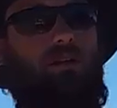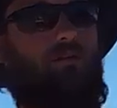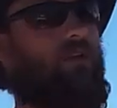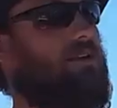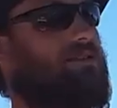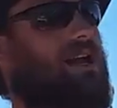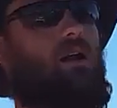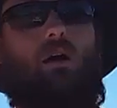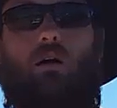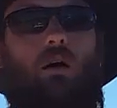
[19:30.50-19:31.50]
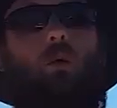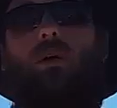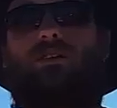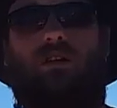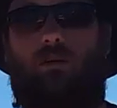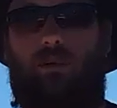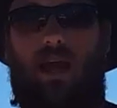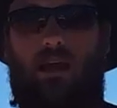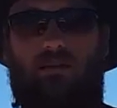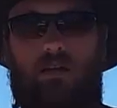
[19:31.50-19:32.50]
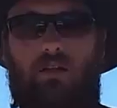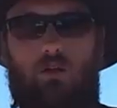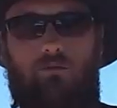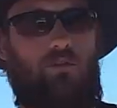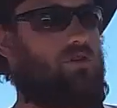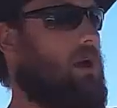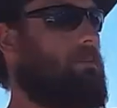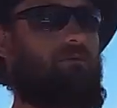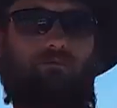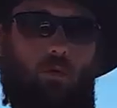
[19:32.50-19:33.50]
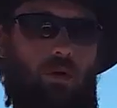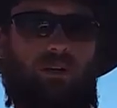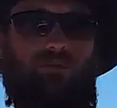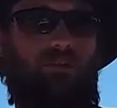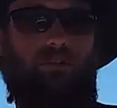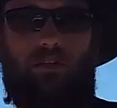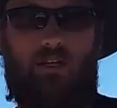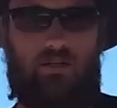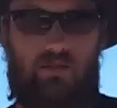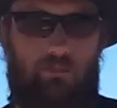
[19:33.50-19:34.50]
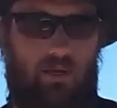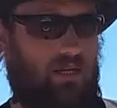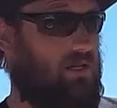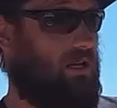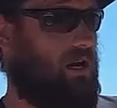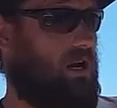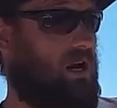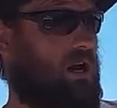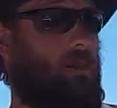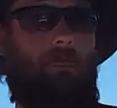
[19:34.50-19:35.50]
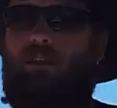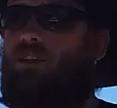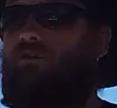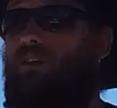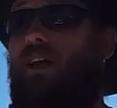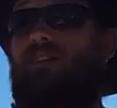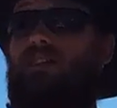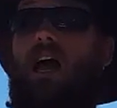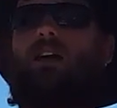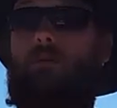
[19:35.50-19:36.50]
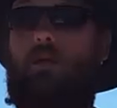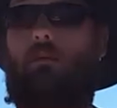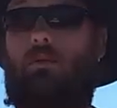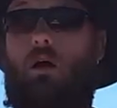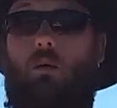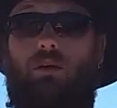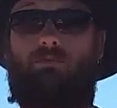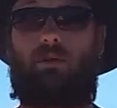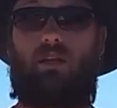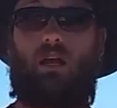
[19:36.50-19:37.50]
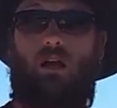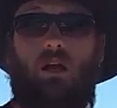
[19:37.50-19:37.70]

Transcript: your vet's not always going to be out there. If you're dropping 40 to 50 litters of pigs a year, your vet's not going to be able to always be there.